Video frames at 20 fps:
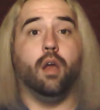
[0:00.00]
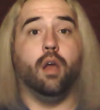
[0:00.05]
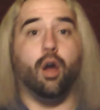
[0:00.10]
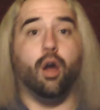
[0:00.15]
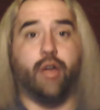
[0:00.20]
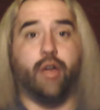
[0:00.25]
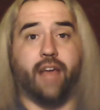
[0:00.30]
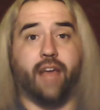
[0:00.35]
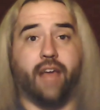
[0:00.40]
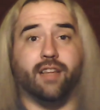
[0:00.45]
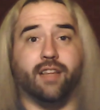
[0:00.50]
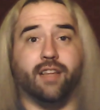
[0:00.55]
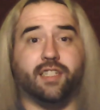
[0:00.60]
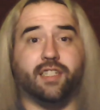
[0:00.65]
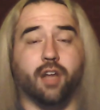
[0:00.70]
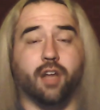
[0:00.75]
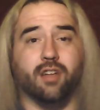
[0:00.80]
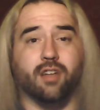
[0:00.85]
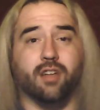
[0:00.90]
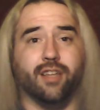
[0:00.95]
Okay, let's
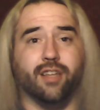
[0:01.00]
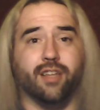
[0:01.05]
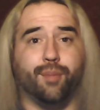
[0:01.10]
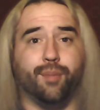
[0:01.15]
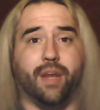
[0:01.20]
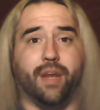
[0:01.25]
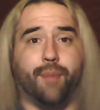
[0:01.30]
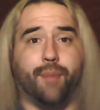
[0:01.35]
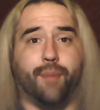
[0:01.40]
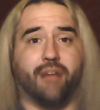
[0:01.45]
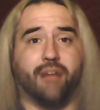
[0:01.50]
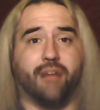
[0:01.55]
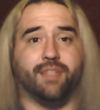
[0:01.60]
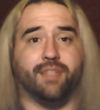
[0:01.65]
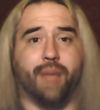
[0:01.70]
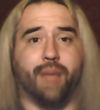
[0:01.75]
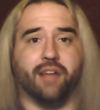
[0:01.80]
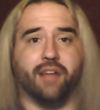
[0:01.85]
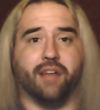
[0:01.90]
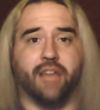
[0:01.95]
talk a little bit about
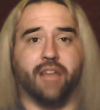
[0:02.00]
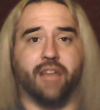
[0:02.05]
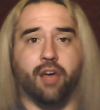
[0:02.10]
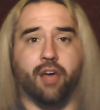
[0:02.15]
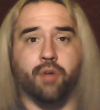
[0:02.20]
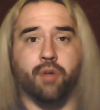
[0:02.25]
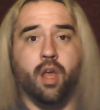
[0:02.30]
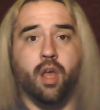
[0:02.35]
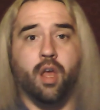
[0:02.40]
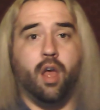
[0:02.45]
SmackDown.